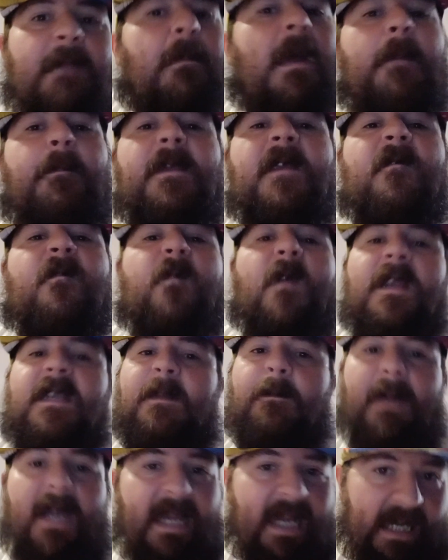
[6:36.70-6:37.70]
might be afraid to
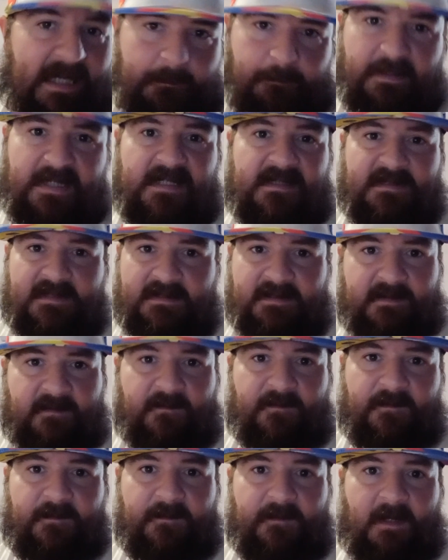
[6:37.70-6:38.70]
buy 8 pieces
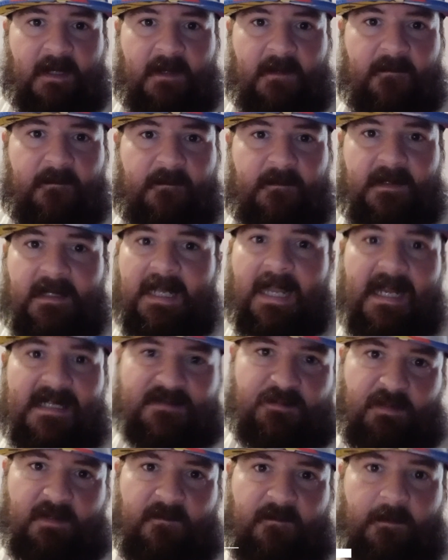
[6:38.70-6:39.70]
of
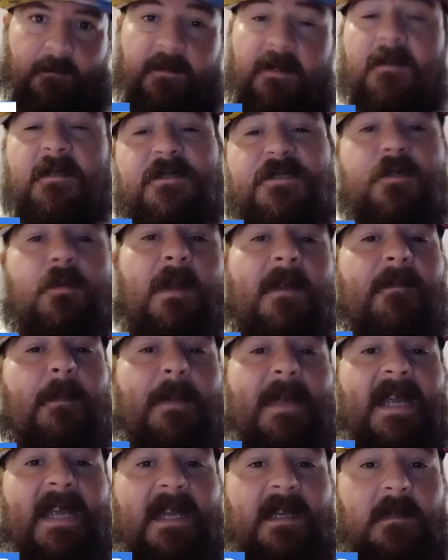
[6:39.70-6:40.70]
glassware from you because you don't have a
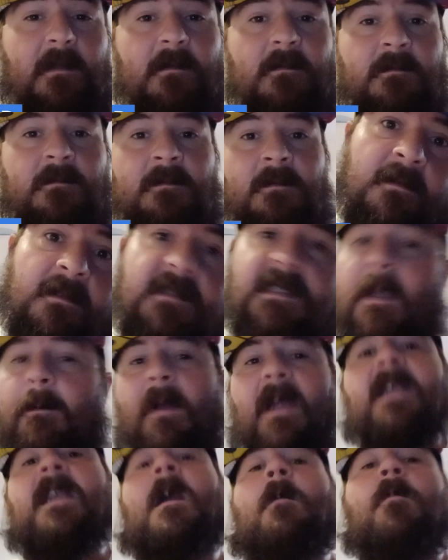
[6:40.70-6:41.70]
bag. They
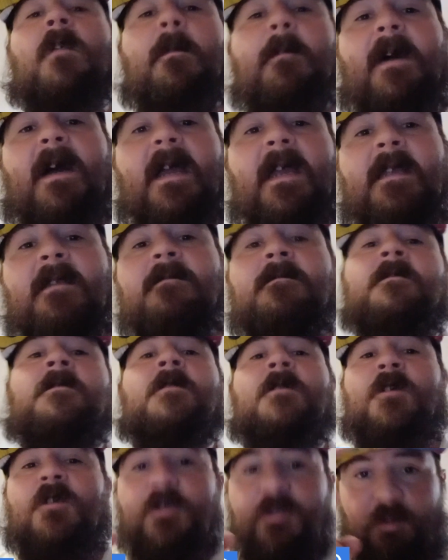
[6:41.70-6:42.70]
might not want to buy it.
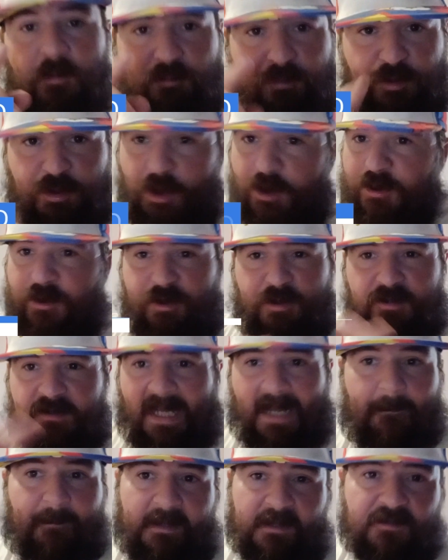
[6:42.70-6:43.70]
So just stop at a